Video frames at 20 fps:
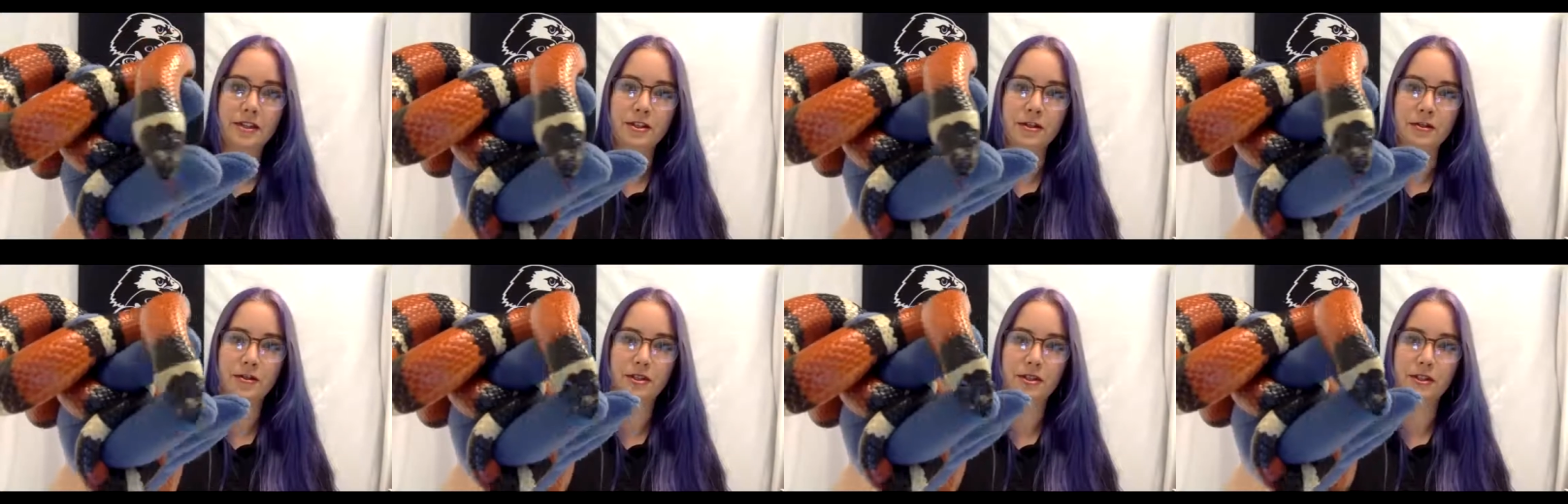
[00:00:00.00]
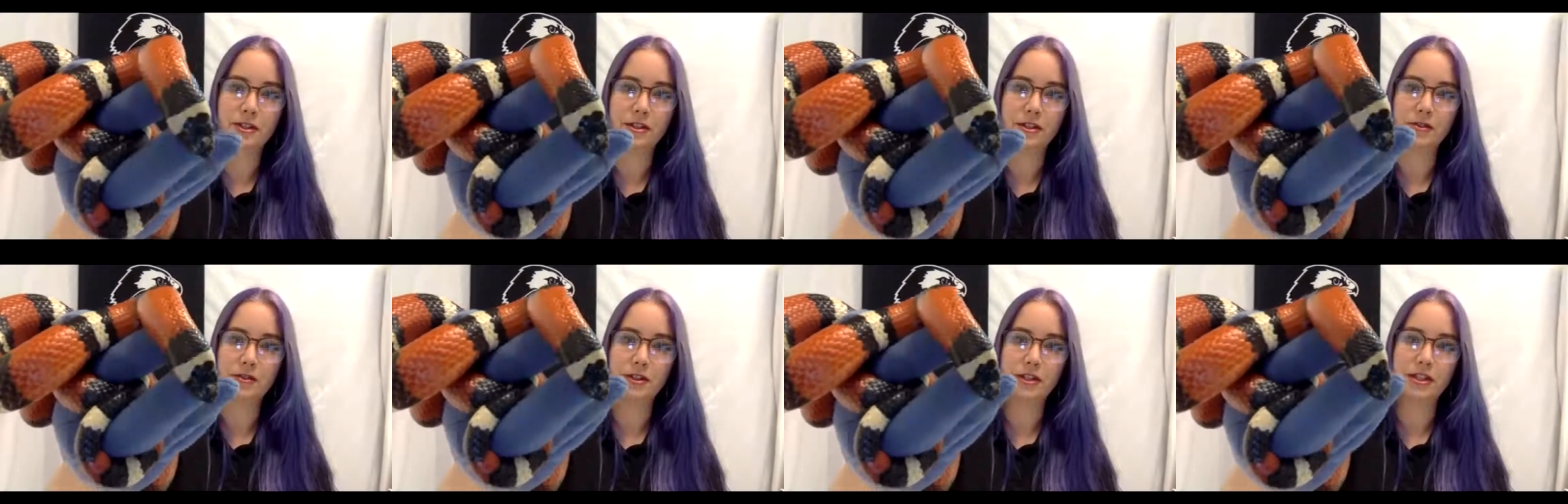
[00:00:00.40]
So she
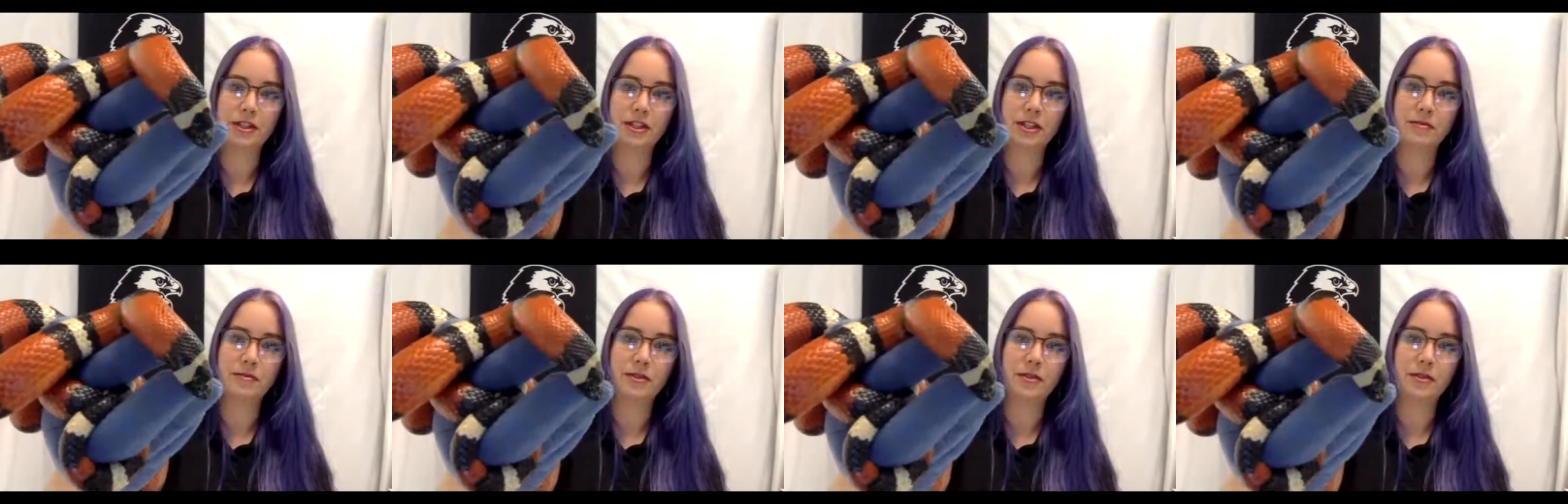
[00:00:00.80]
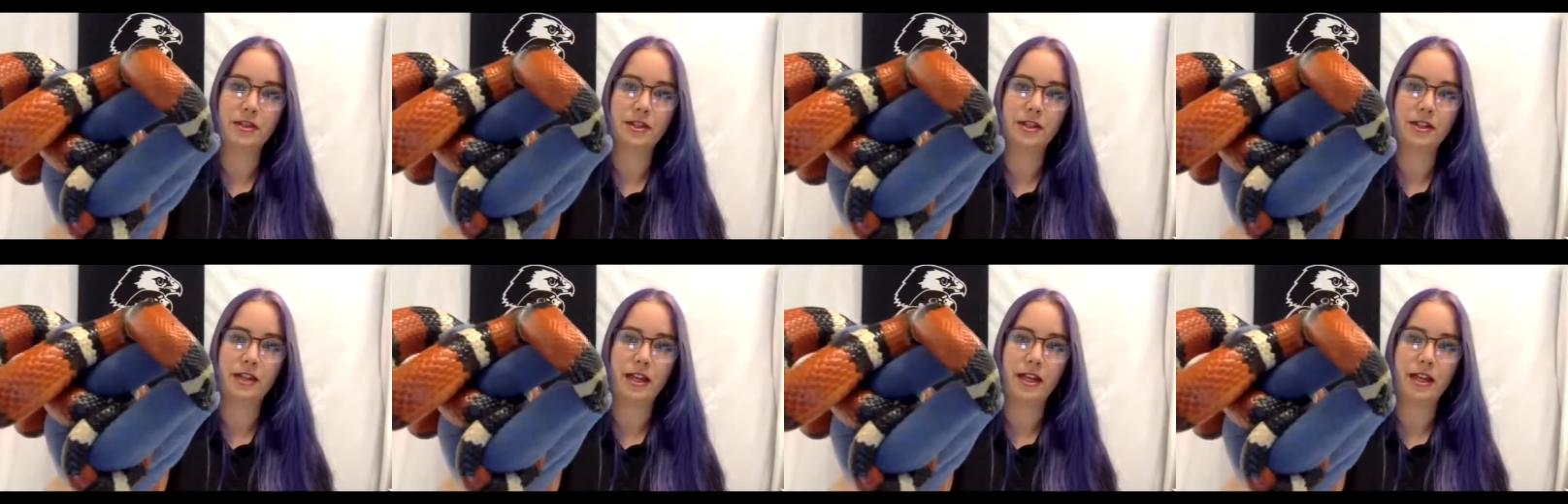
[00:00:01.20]
usually sleeps
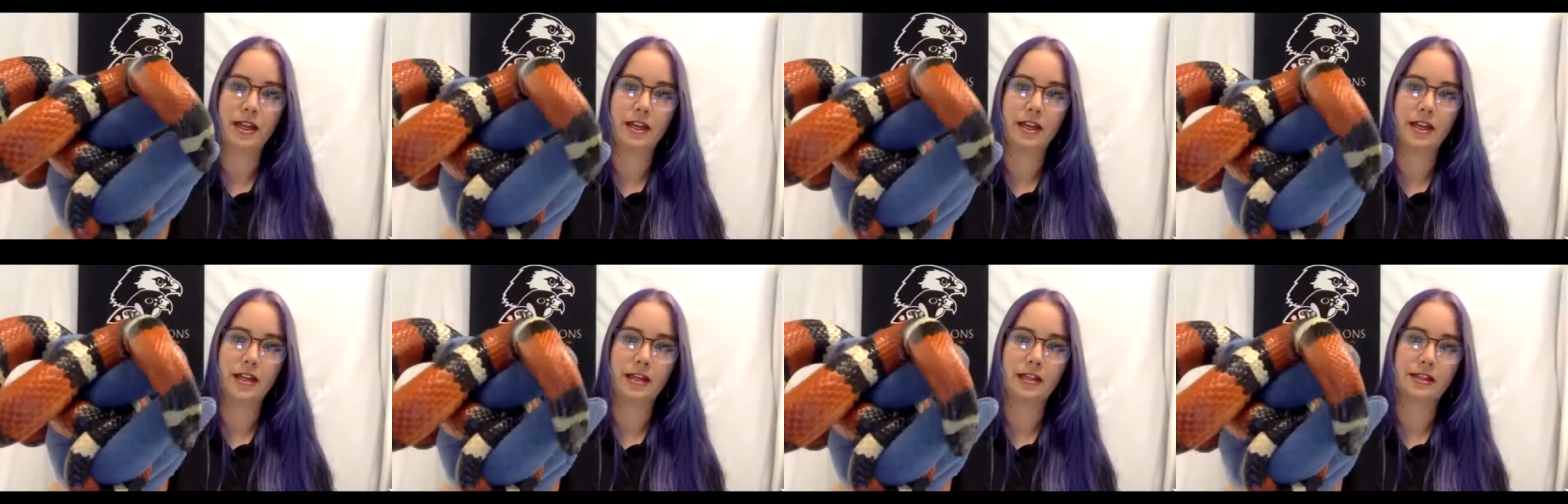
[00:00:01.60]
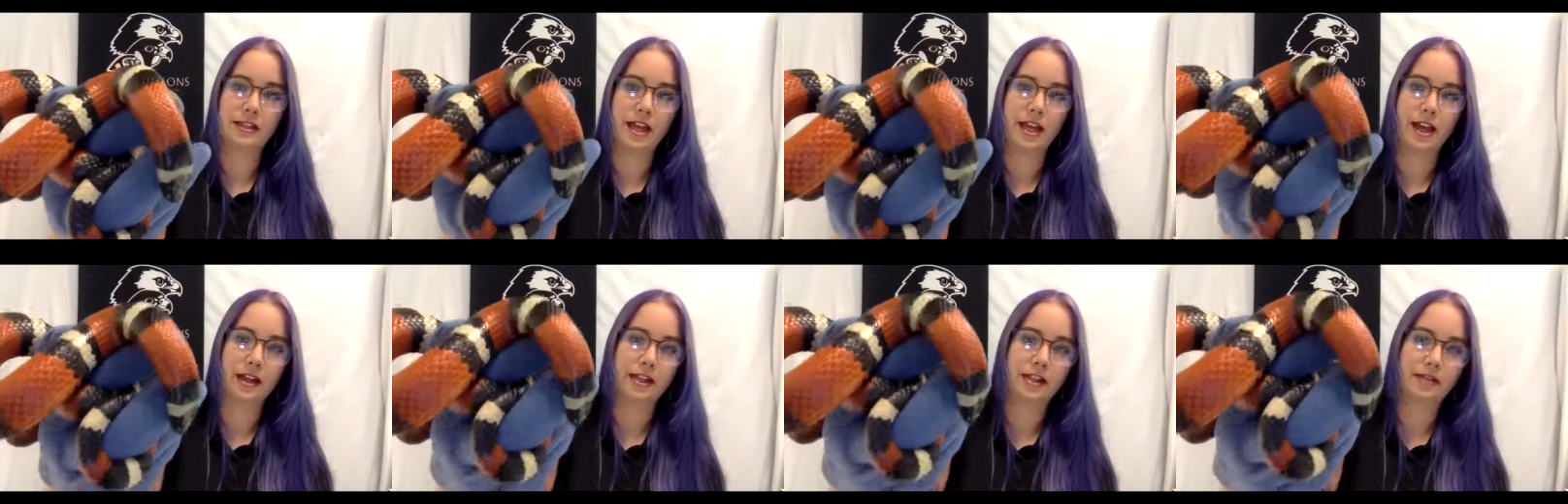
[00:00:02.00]
during the day and is
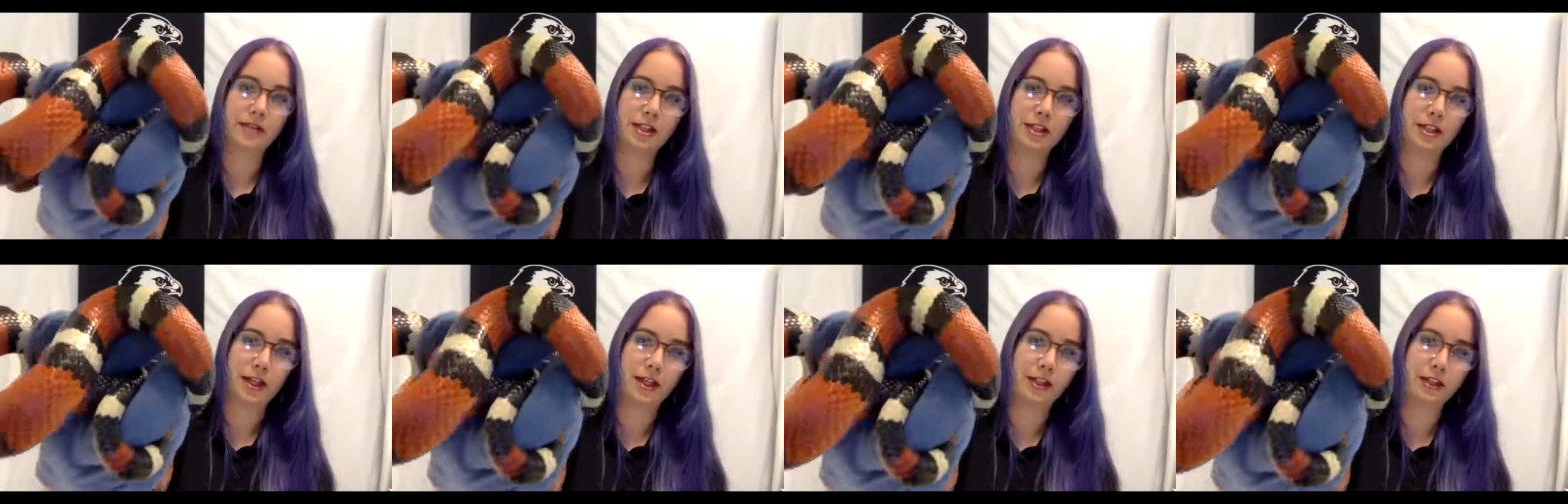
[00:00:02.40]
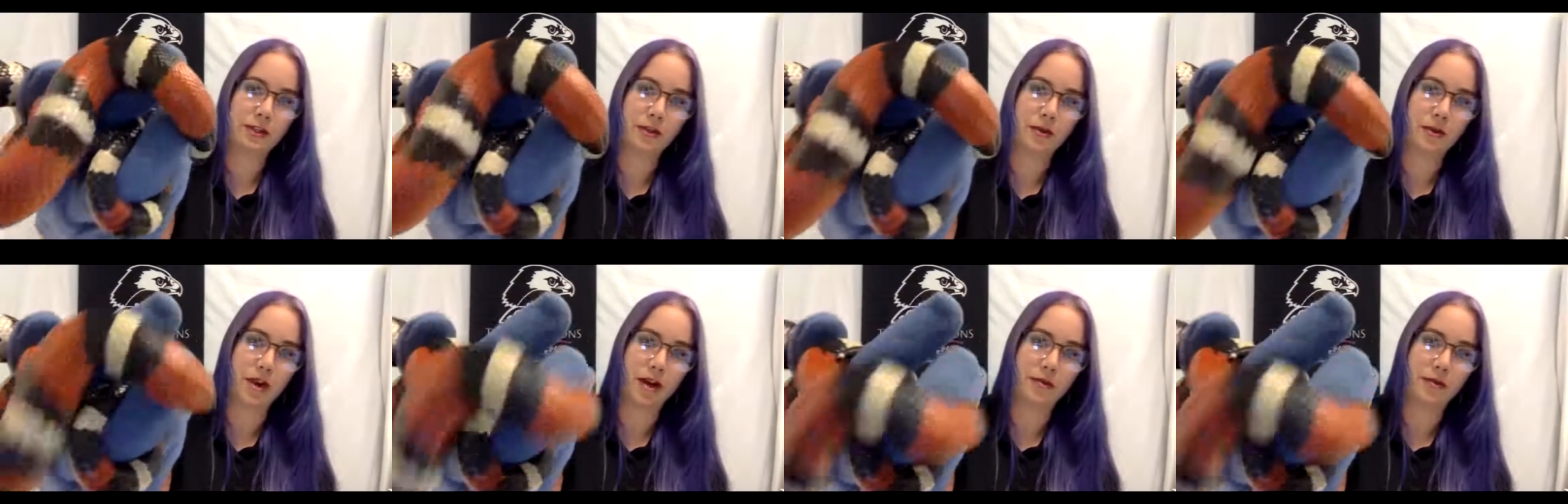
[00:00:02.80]
active at night,
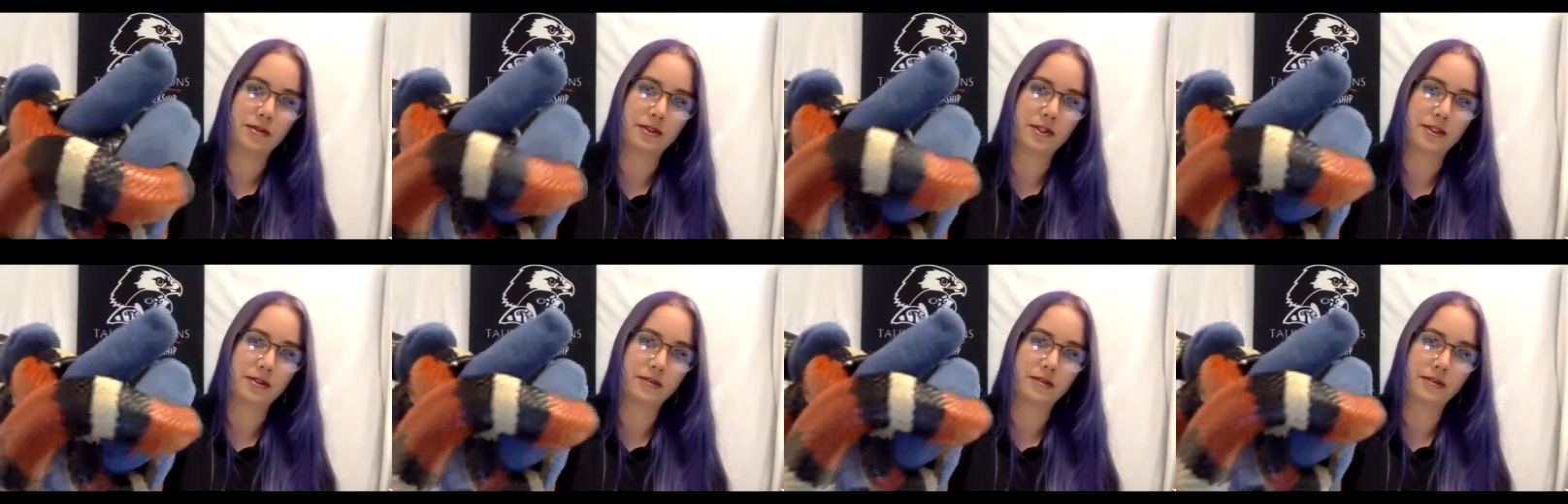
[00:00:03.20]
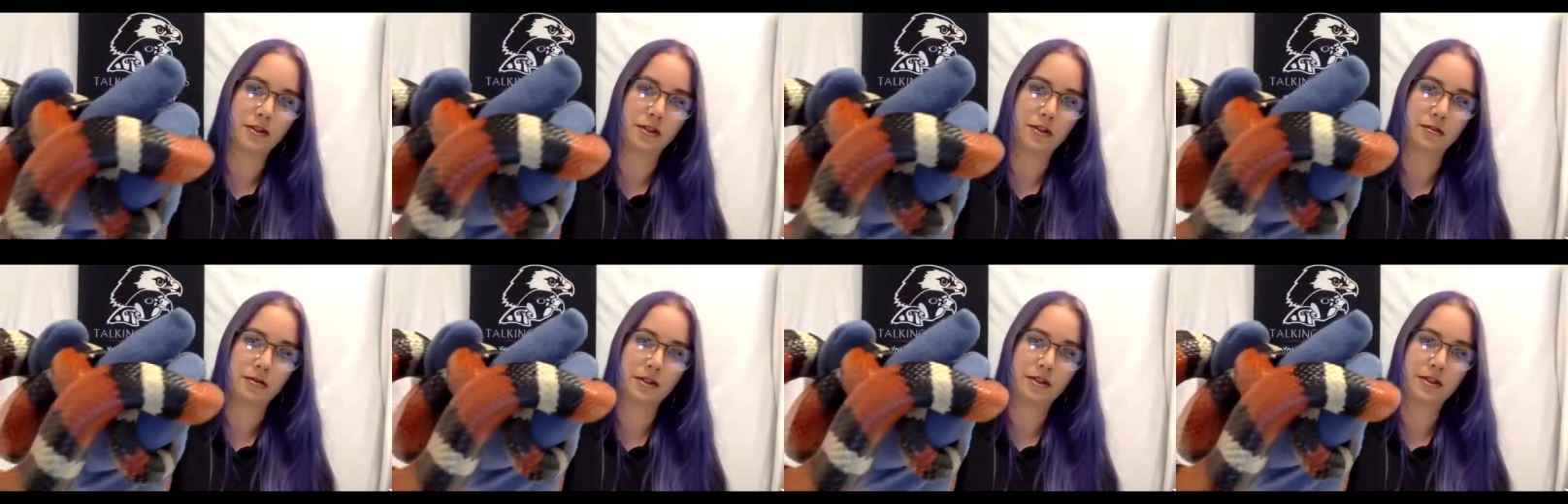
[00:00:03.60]
so opposite of
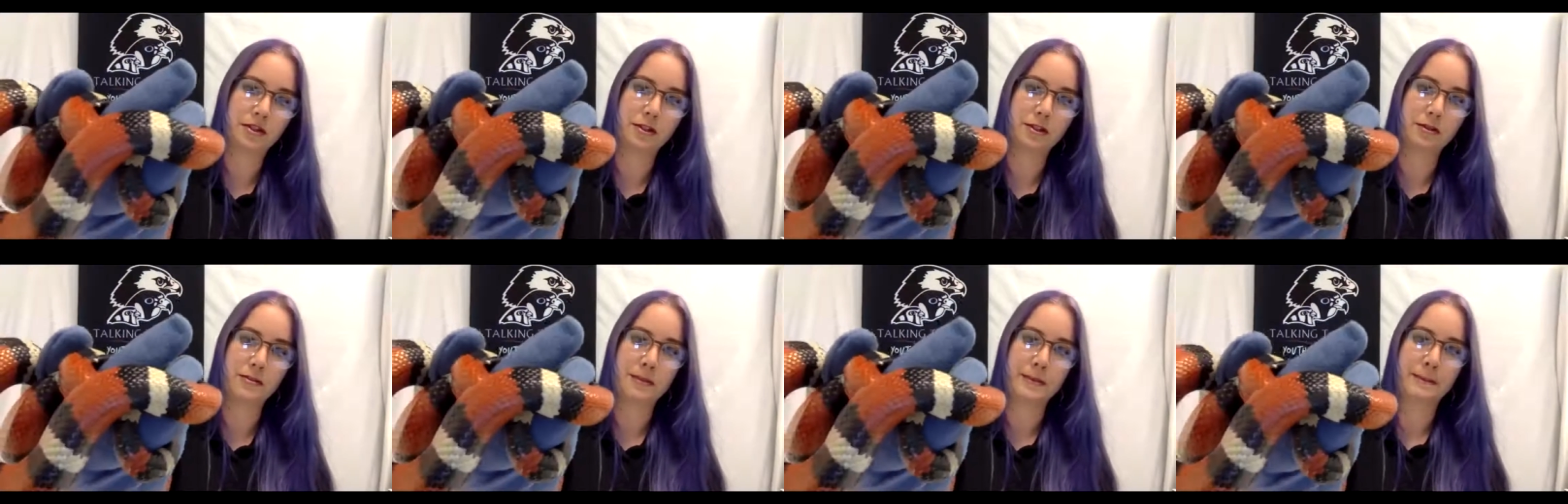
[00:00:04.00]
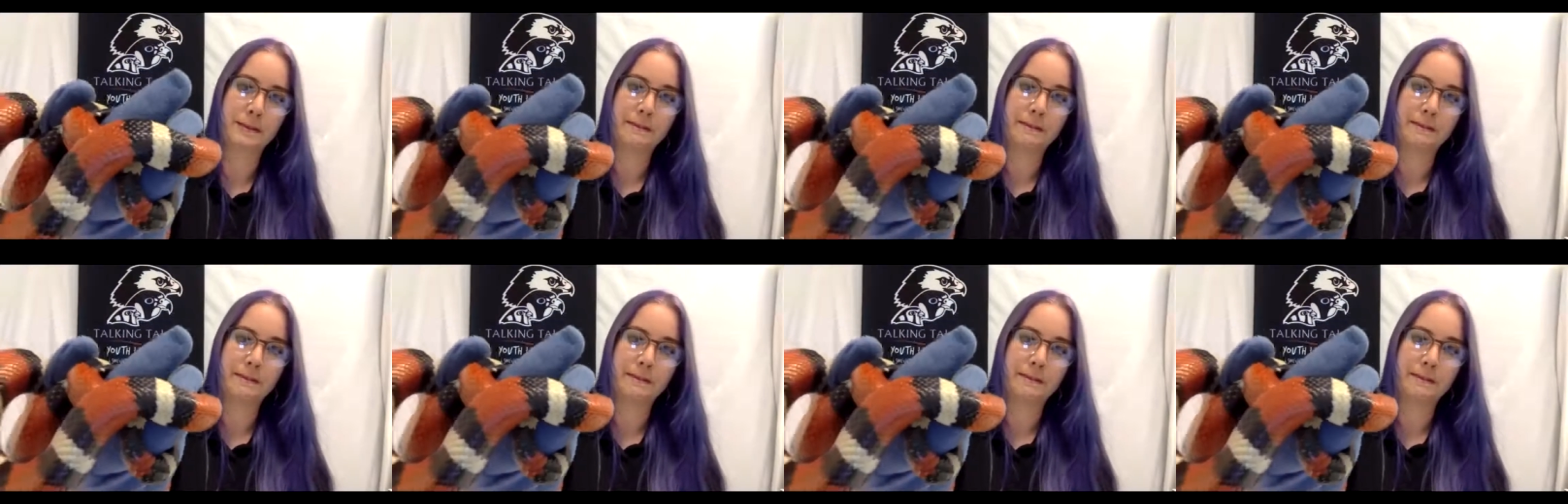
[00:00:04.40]
humans.